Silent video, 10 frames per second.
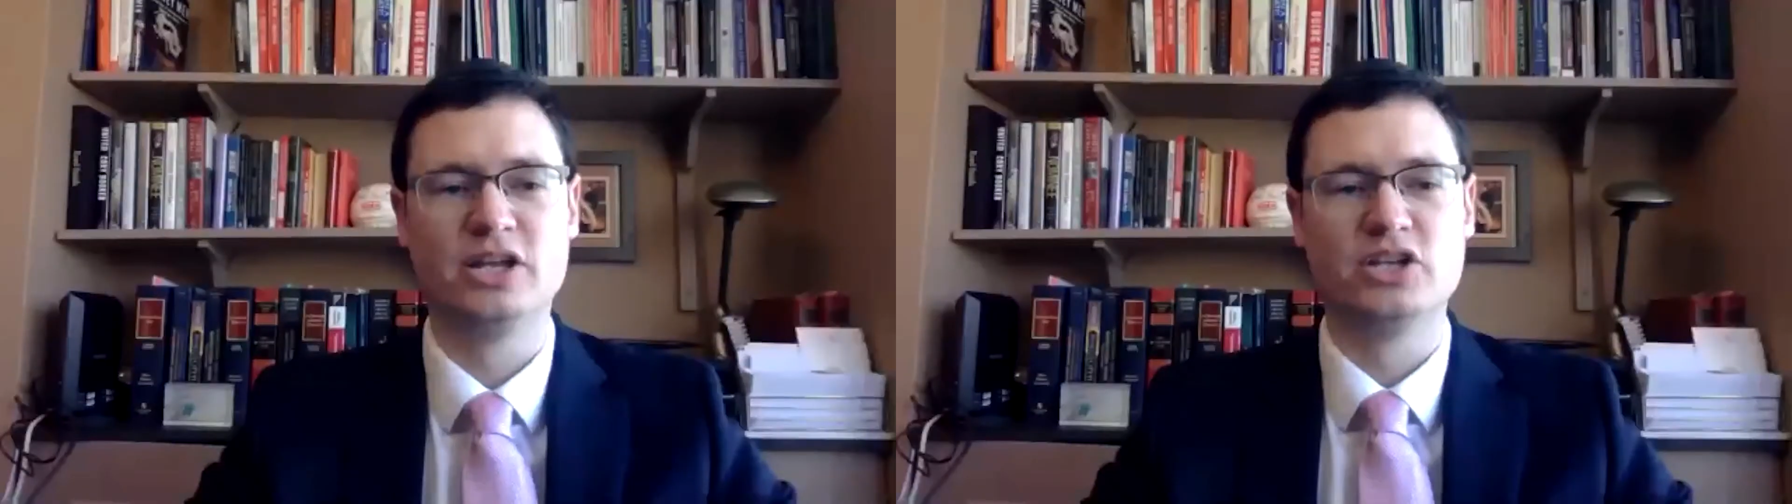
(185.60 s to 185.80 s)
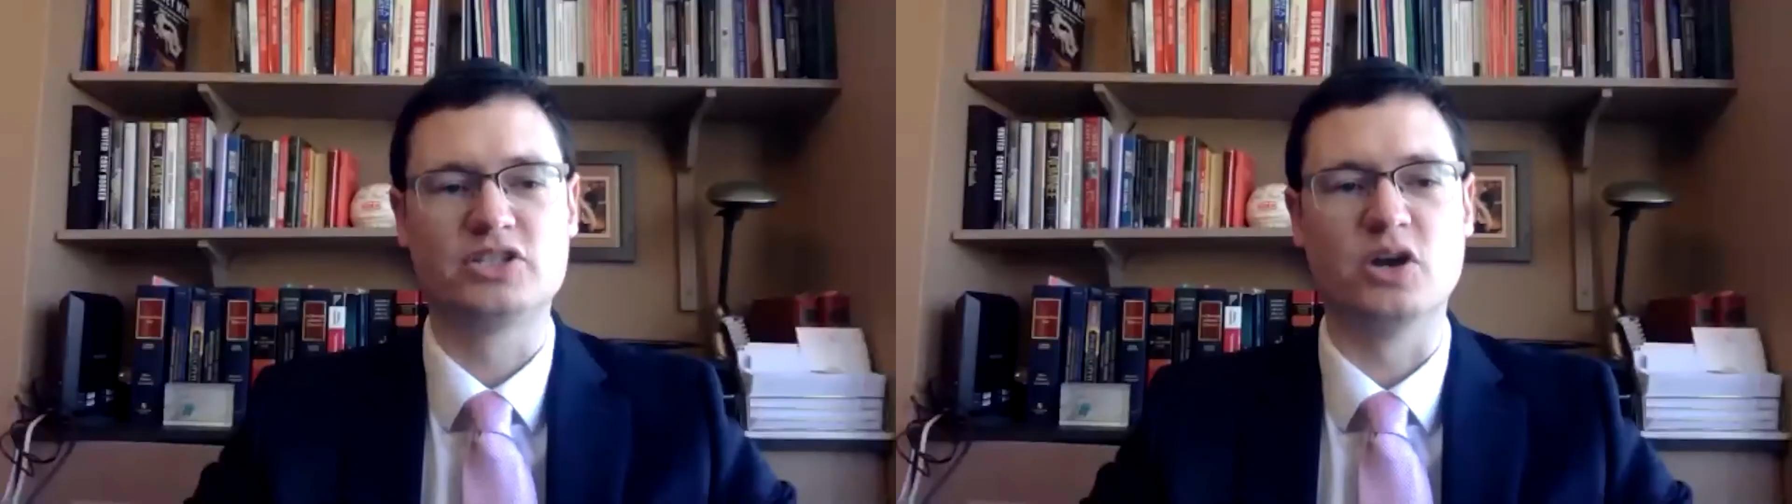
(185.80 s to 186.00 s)

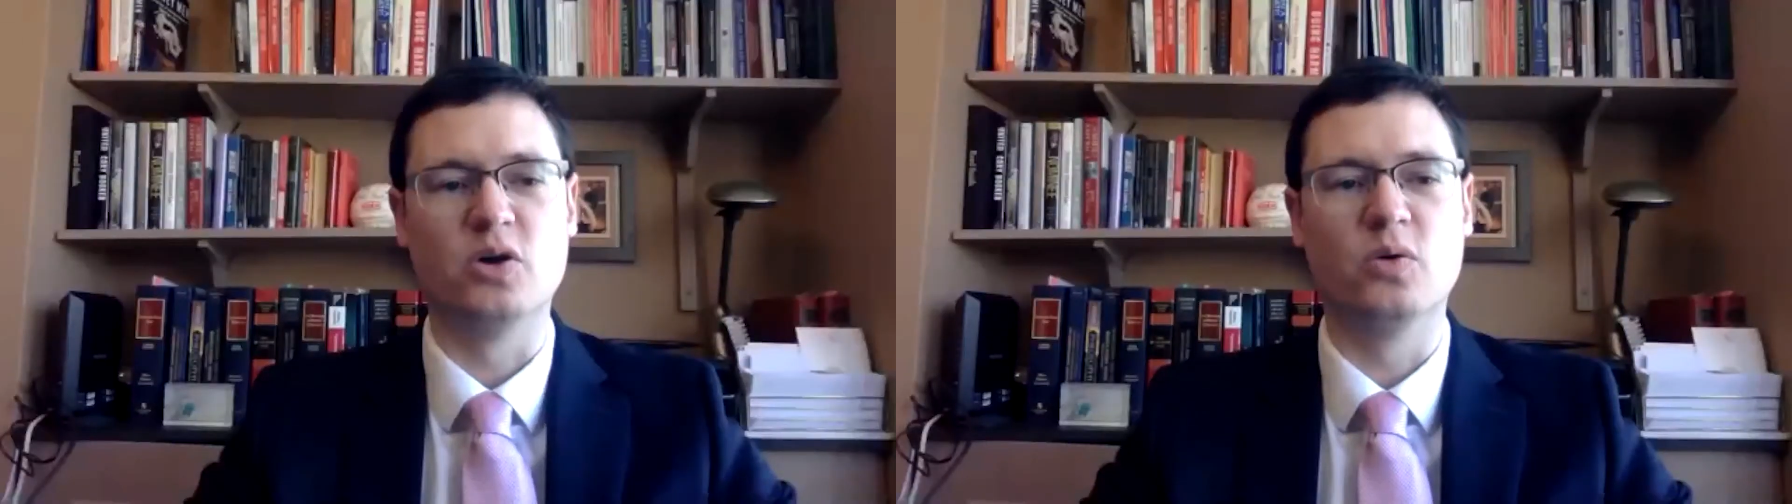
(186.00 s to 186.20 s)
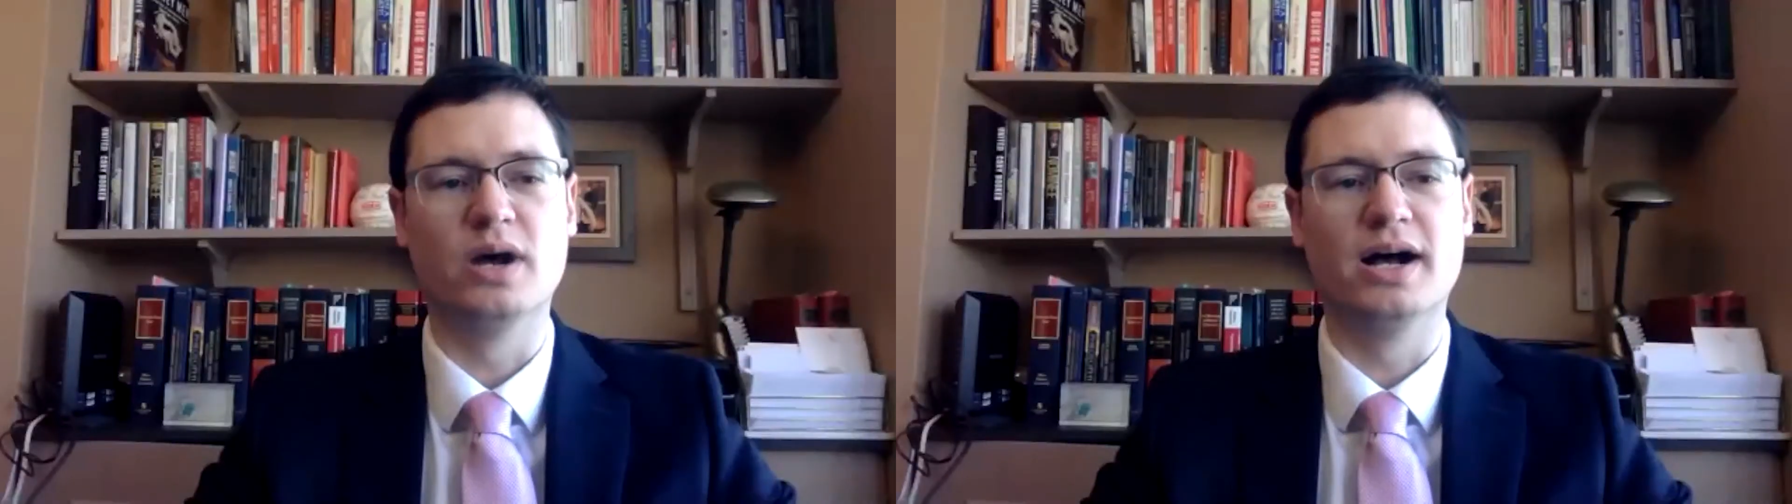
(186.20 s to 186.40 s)

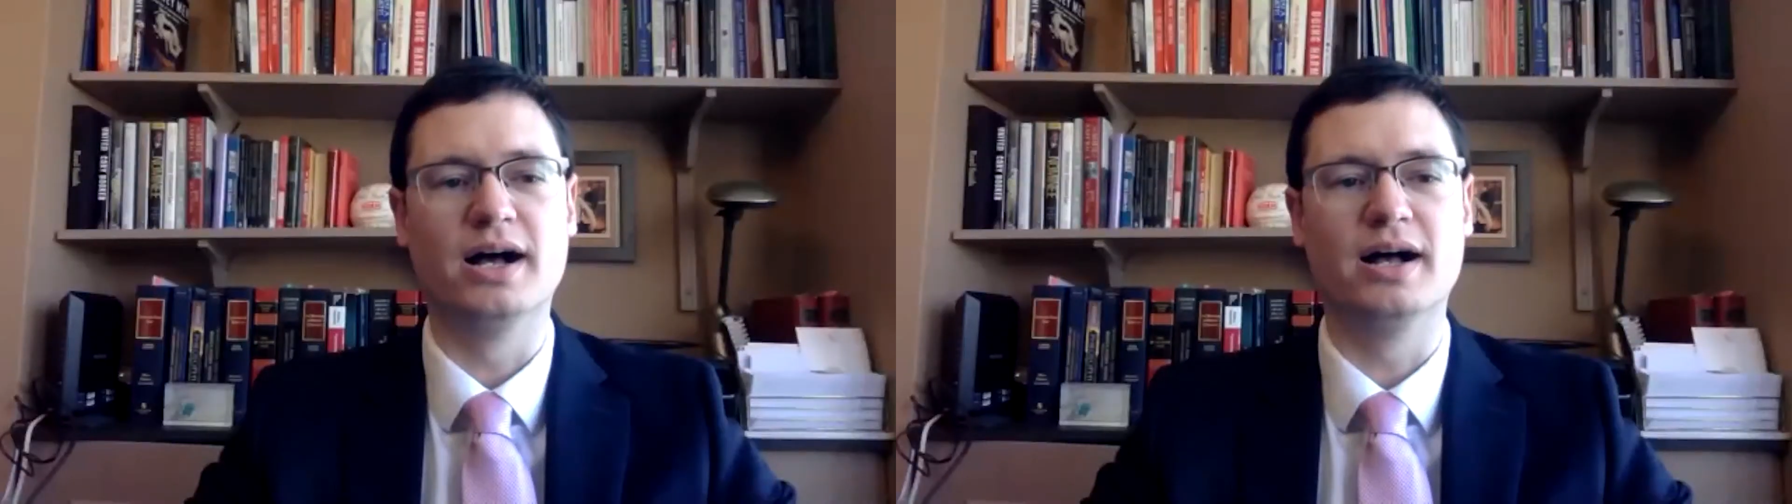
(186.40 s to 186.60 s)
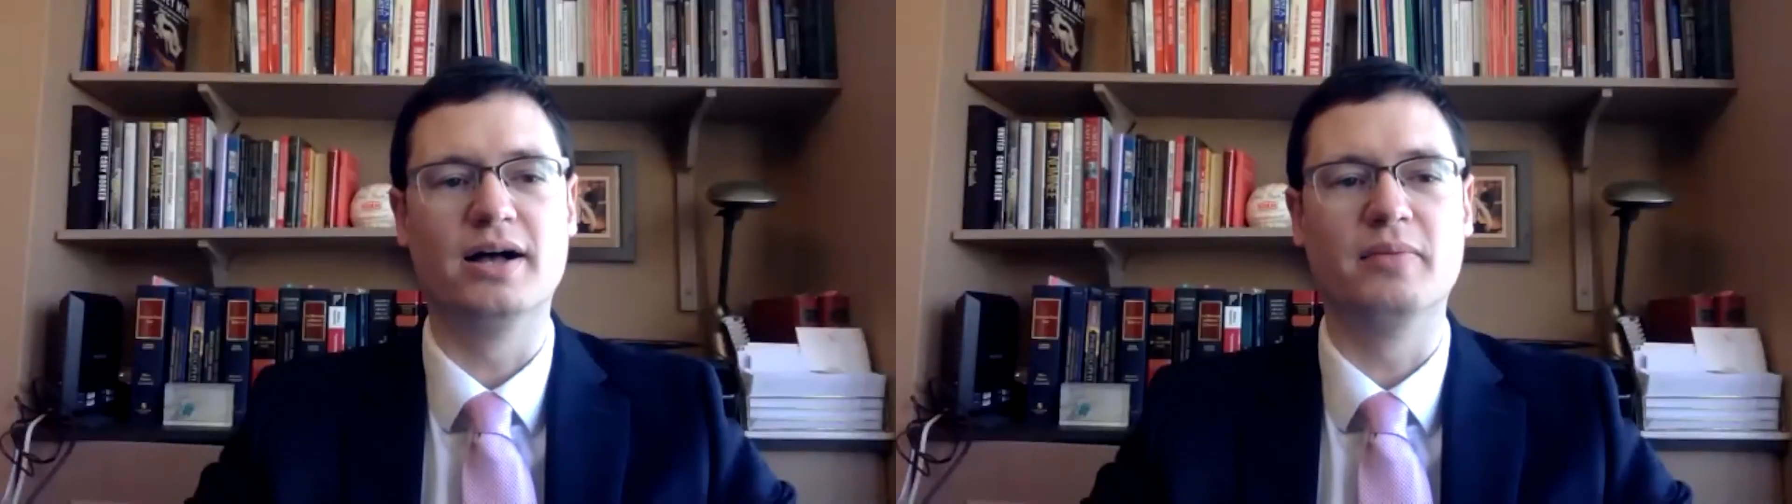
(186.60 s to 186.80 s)
So
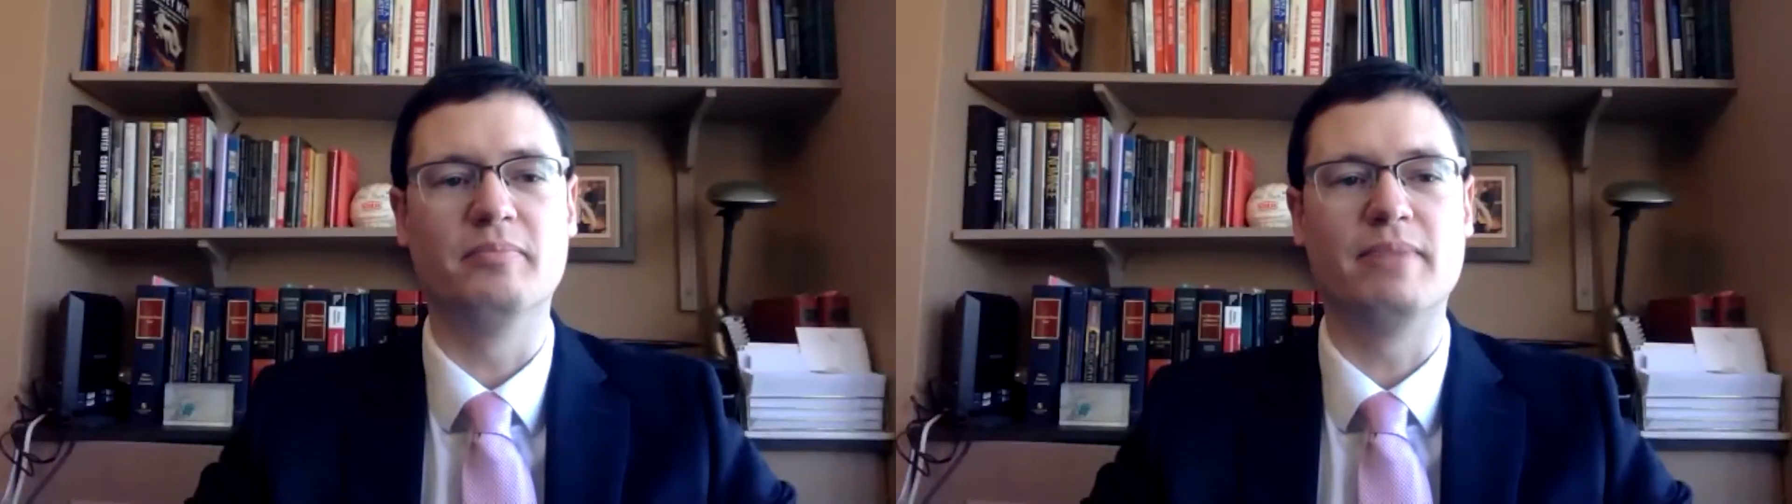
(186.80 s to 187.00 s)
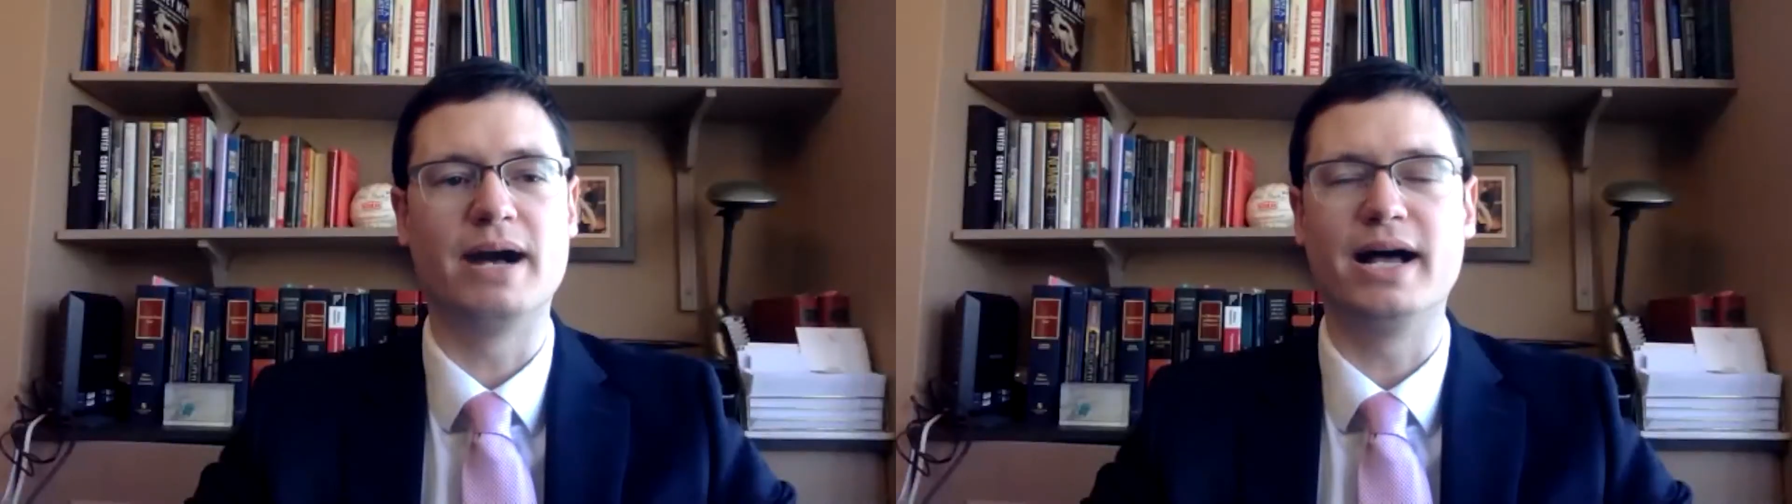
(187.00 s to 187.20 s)
uh,
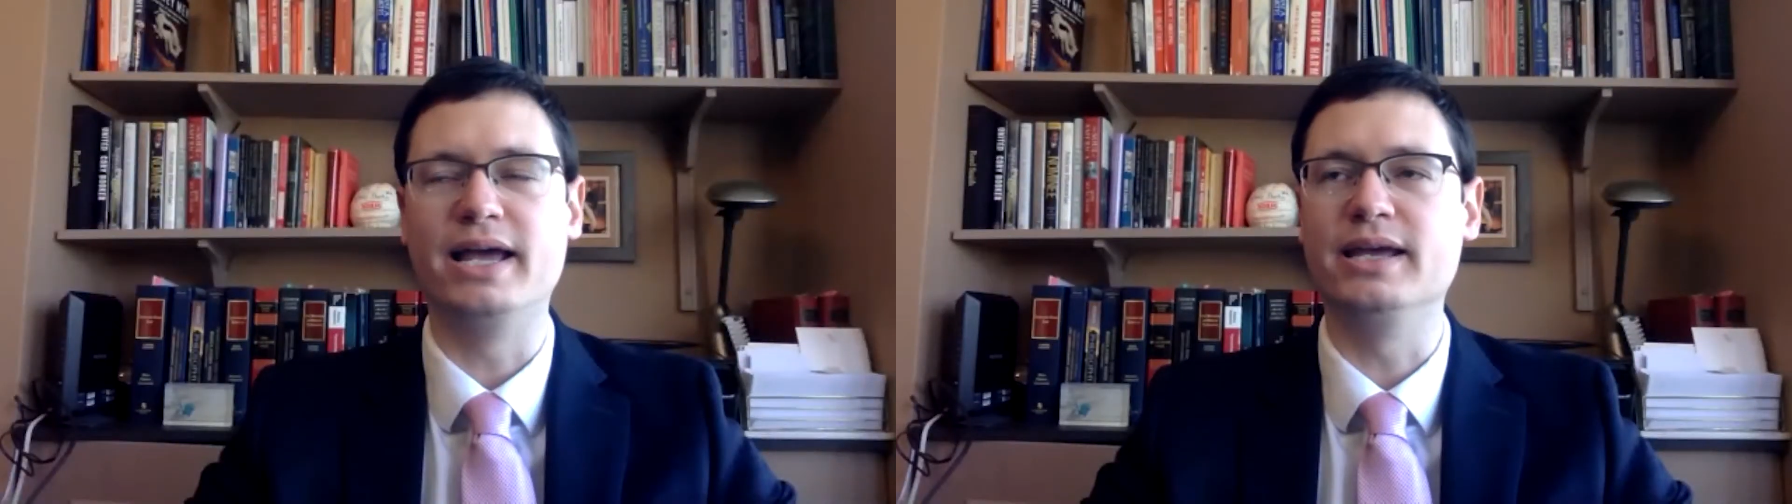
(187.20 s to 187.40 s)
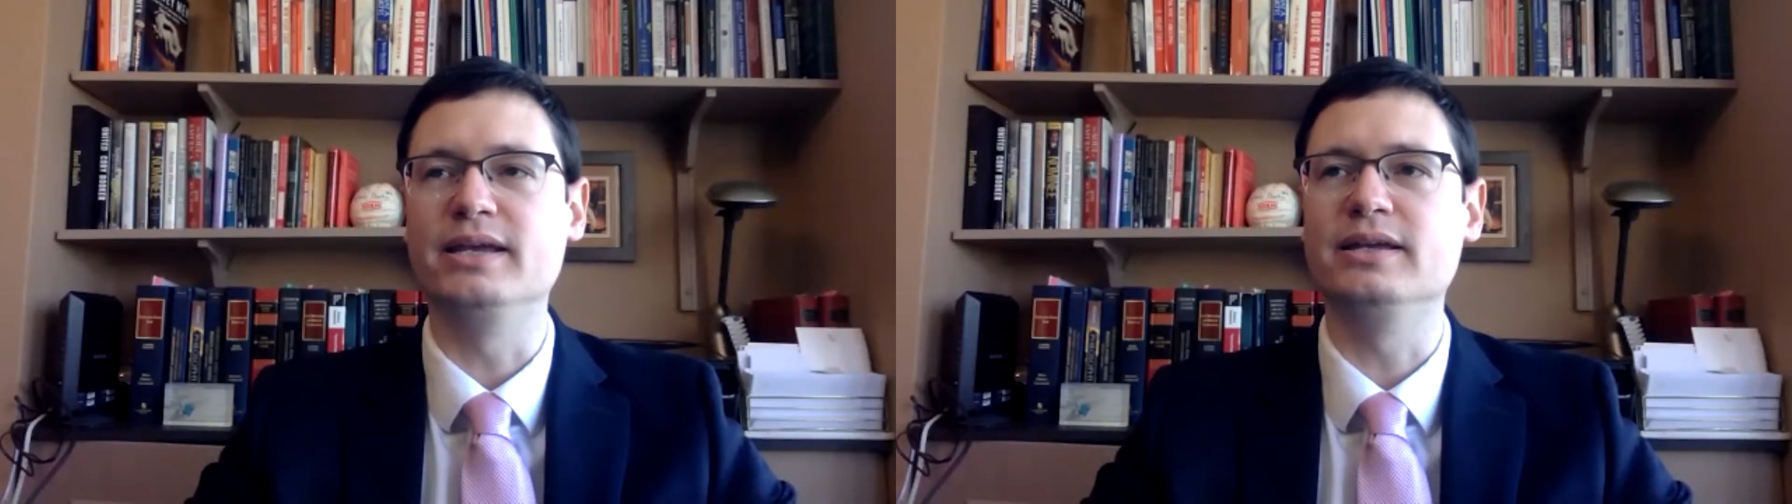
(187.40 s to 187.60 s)

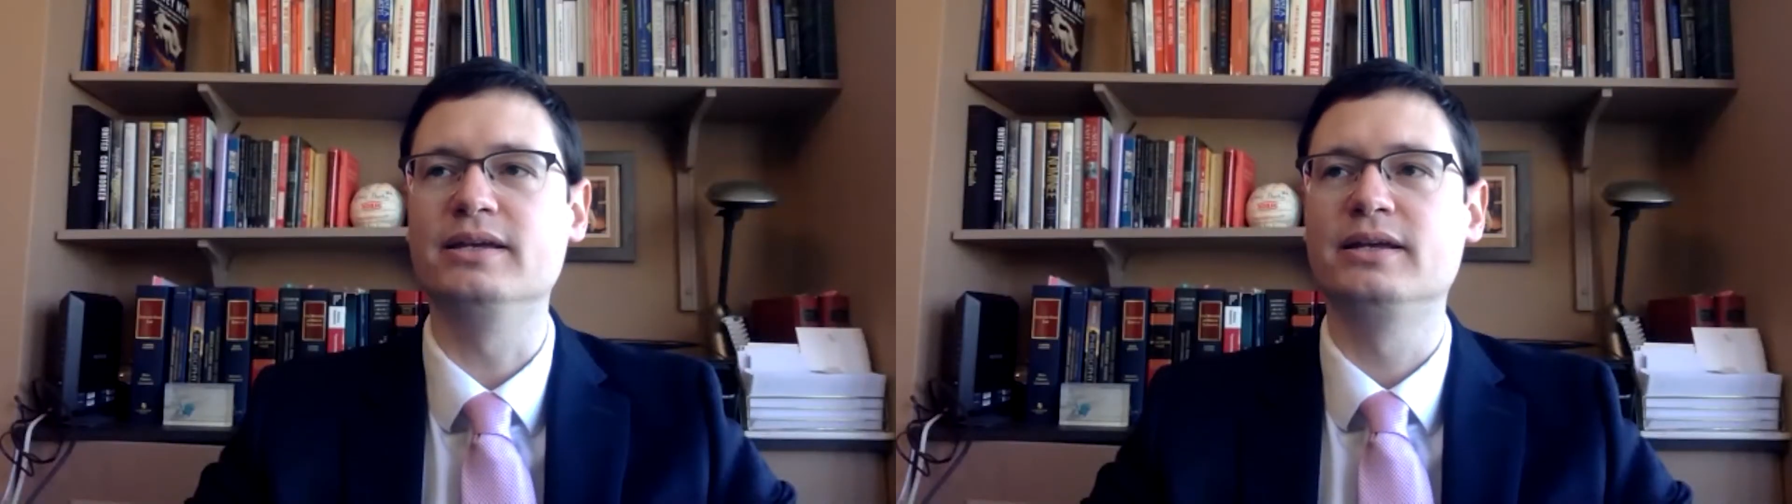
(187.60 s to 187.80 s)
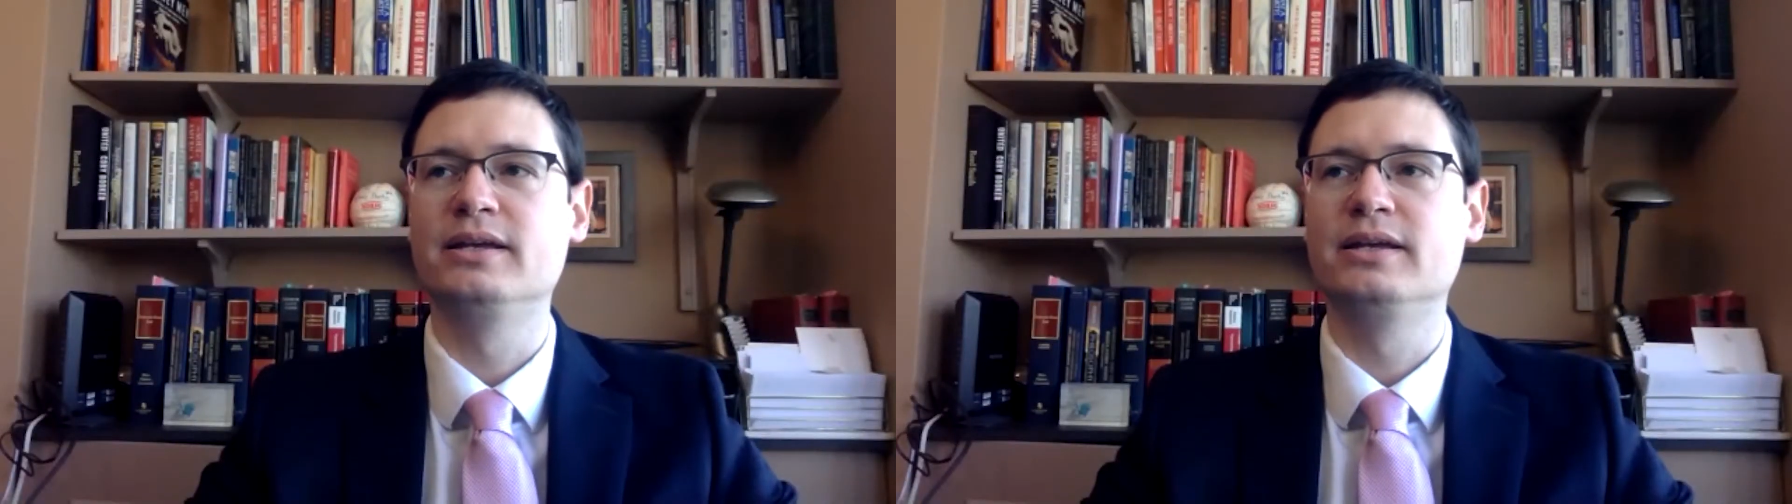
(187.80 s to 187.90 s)
my